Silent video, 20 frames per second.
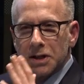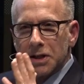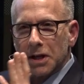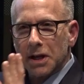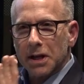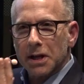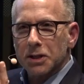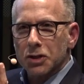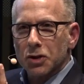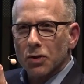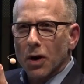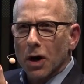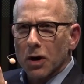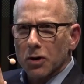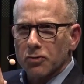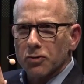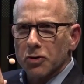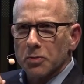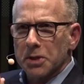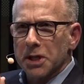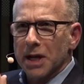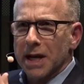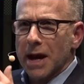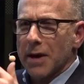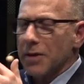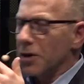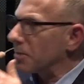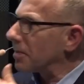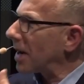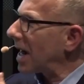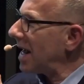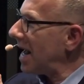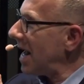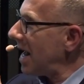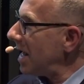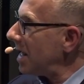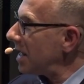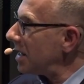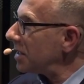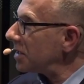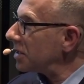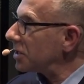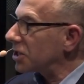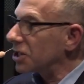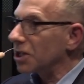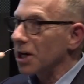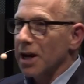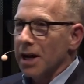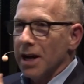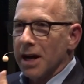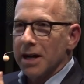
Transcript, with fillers: and the kids are all grouped together by age,